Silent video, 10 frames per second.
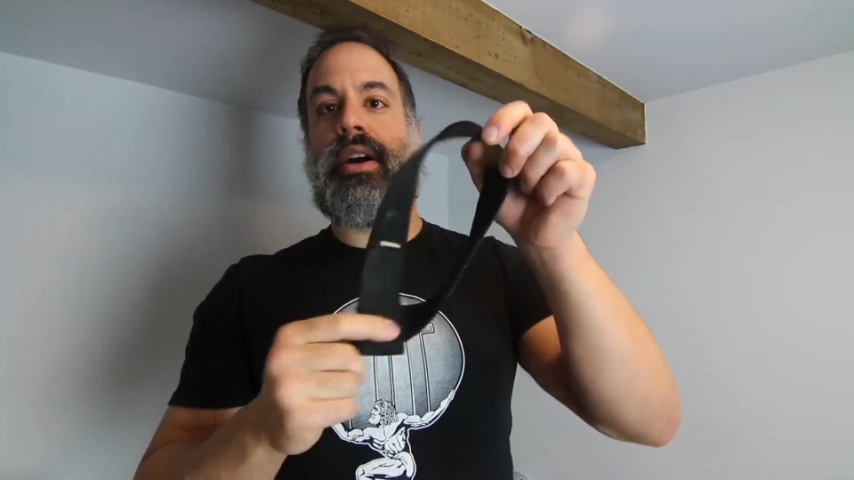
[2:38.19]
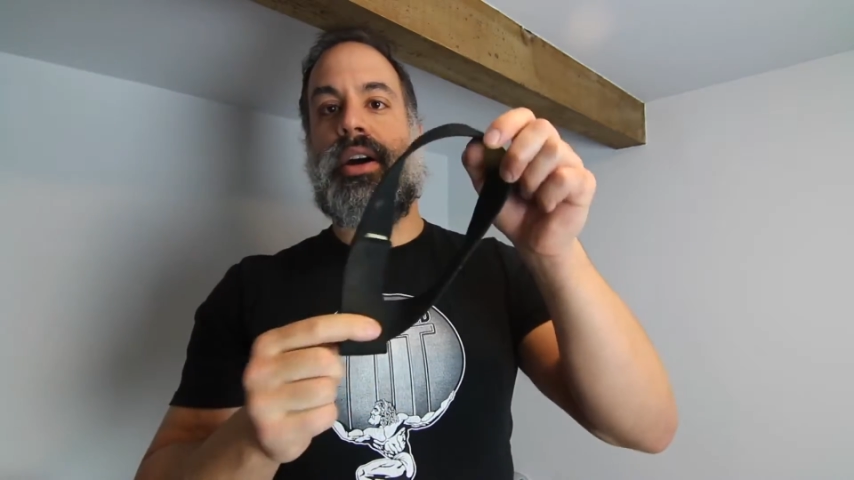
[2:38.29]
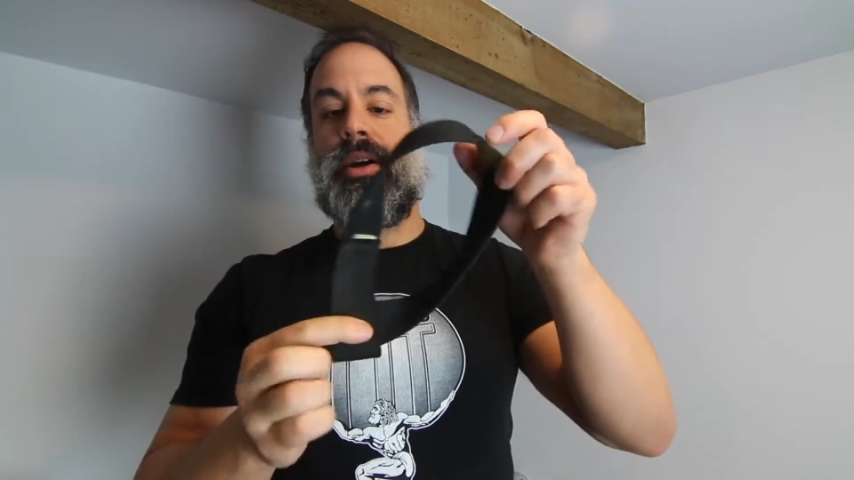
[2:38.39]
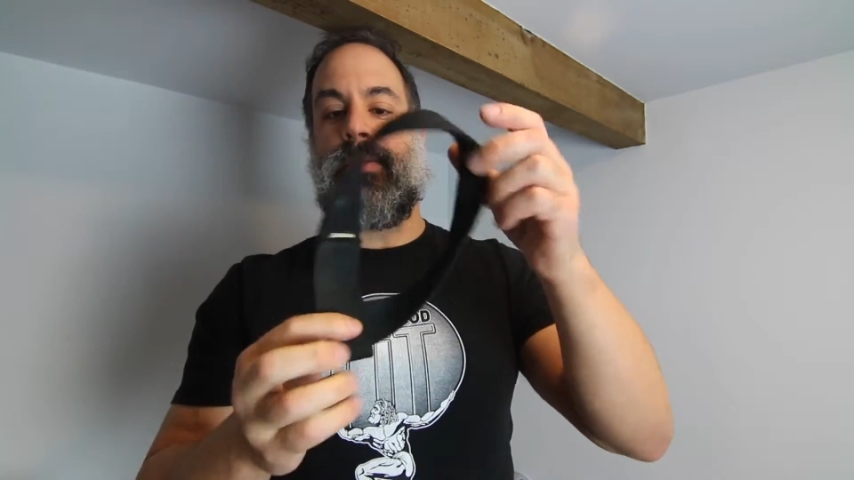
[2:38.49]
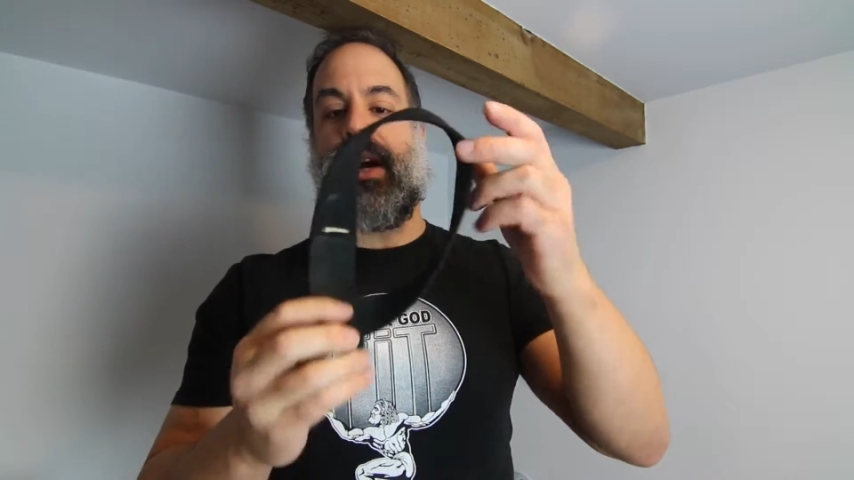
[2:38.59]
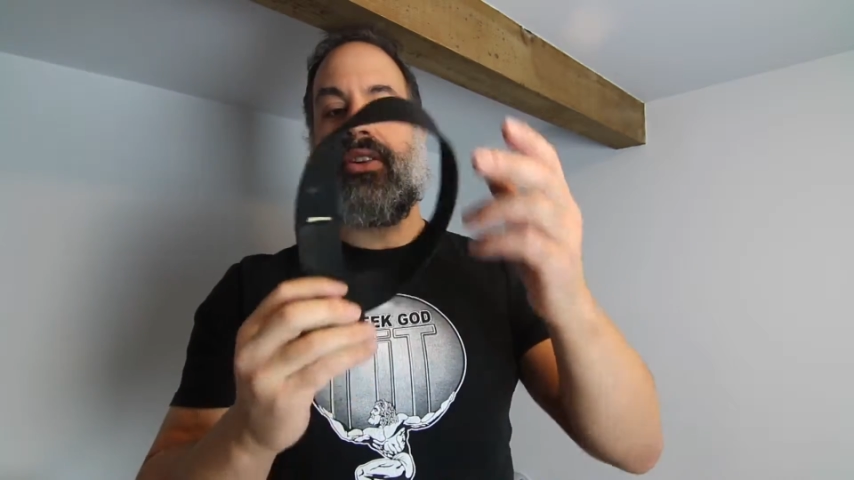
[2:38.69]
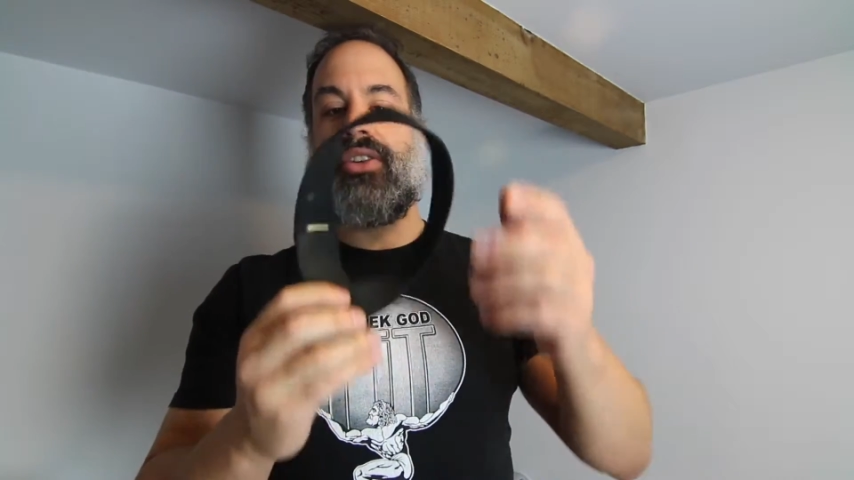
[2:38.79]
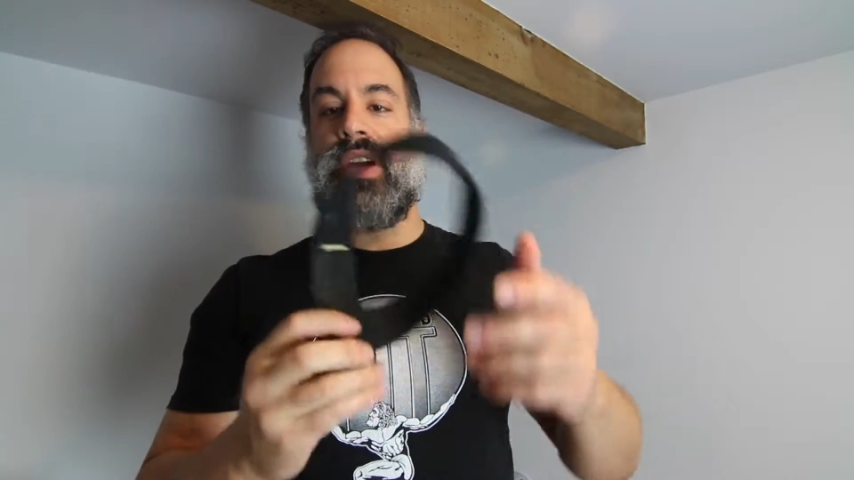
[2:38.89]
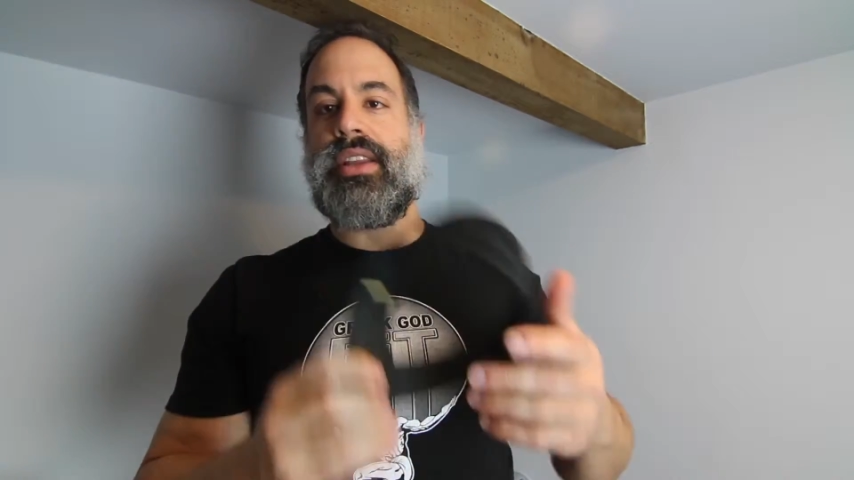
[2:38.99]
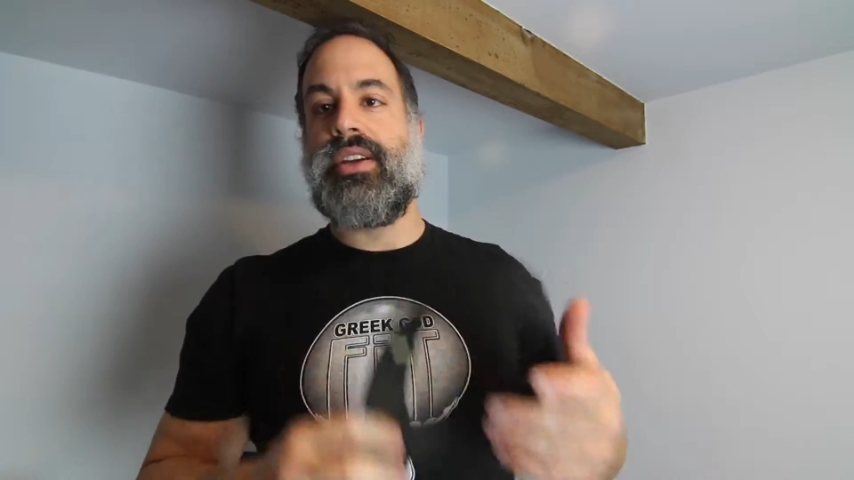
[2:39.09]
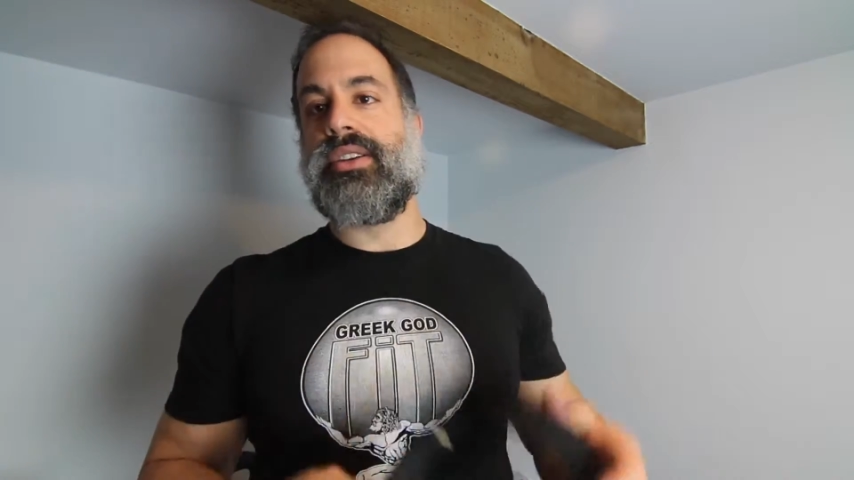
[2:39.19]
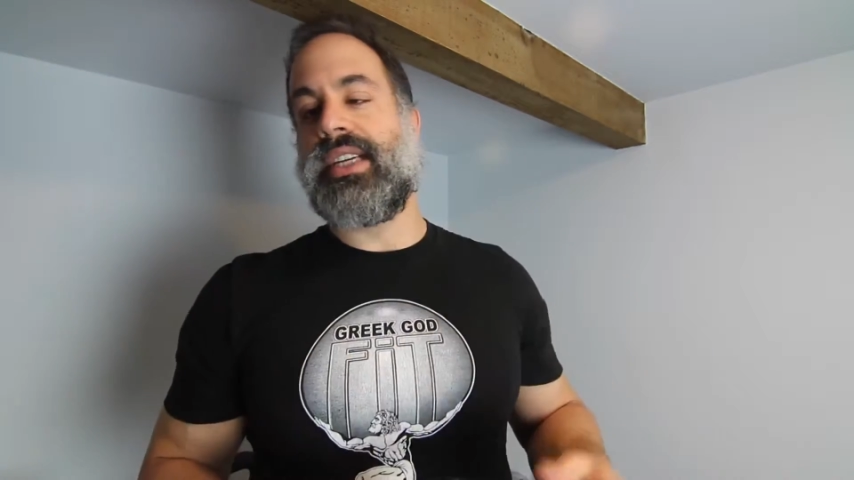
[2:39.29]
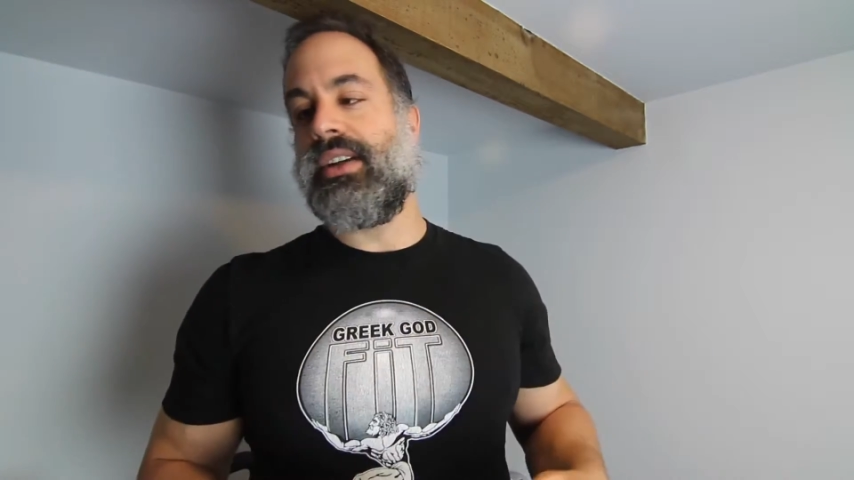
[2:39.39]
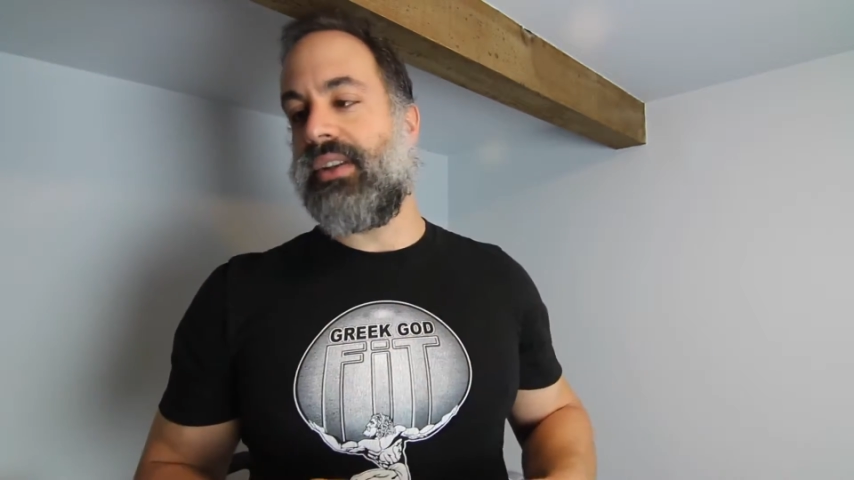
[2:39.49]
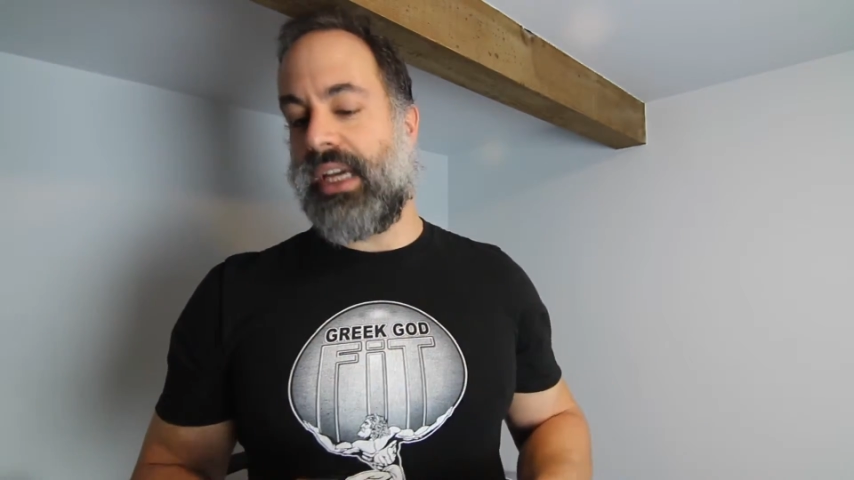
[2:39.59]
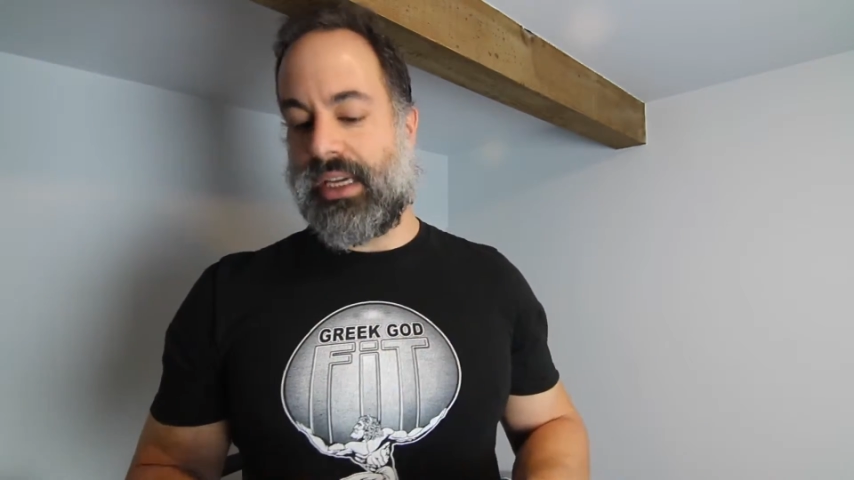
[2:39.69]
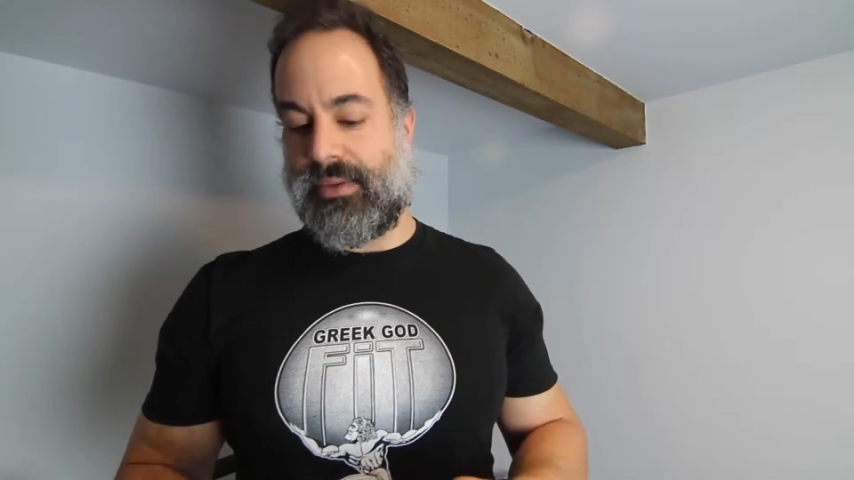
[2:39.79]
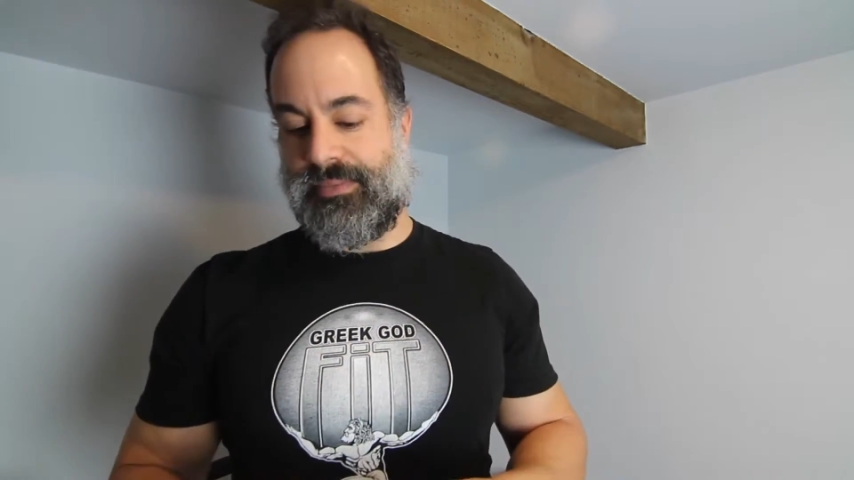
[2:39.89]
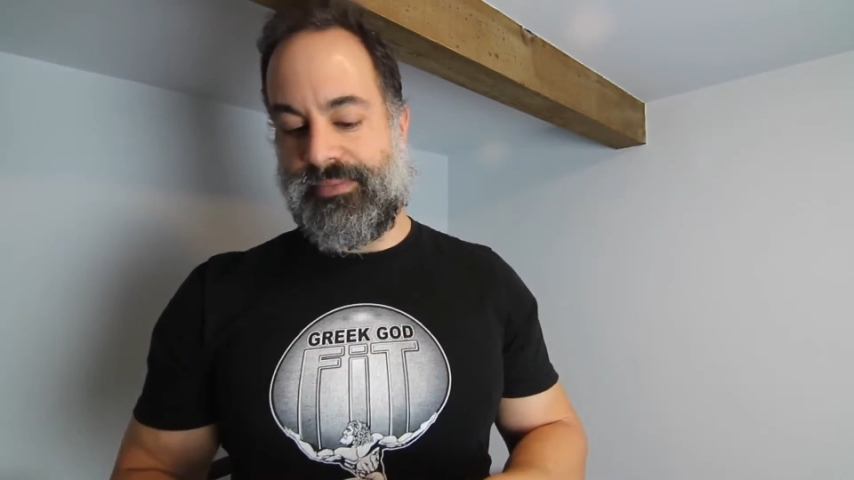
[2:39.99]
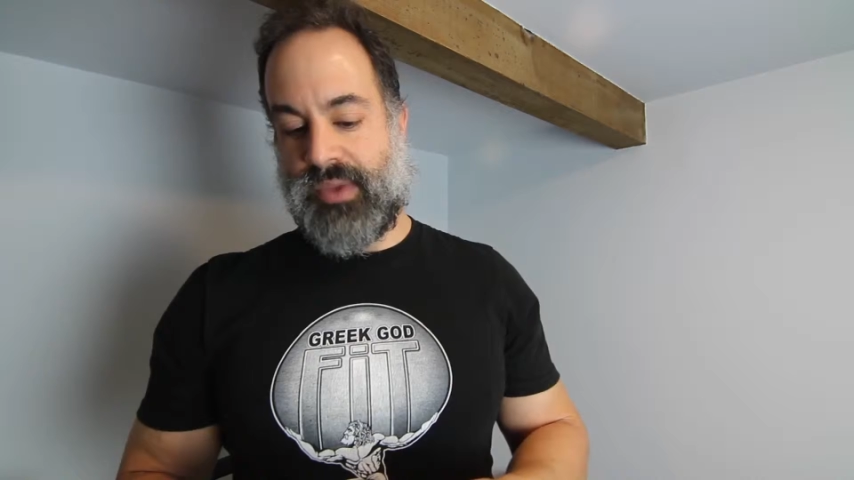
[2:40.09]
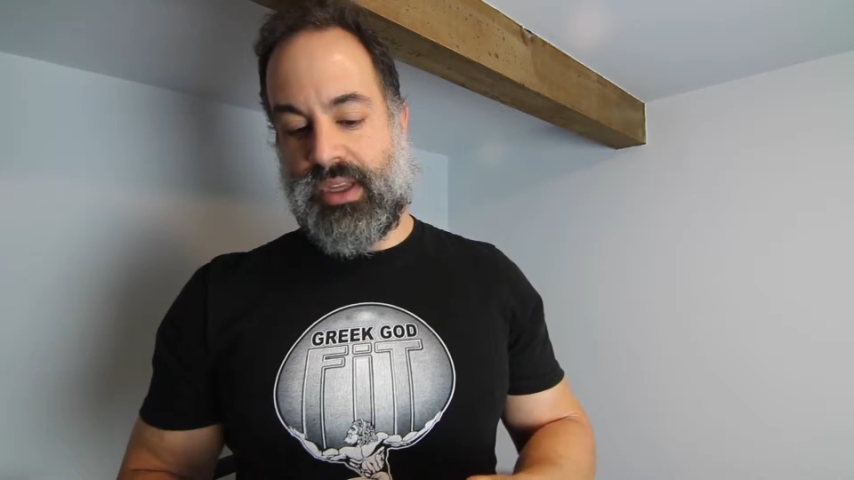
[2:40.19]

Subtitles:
I tried those, I don't like them.